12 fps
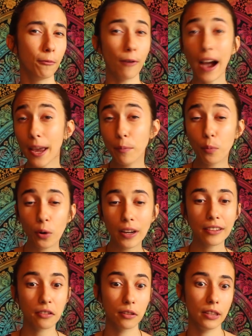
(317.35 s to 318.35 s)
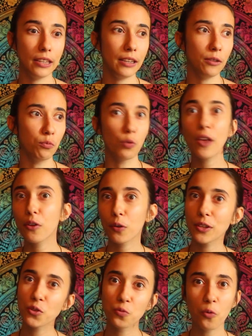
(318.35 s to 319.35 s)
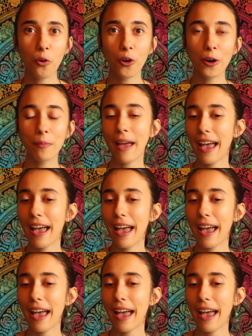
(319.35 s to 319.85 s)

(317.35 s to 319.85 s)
vibrant, the weather is warm,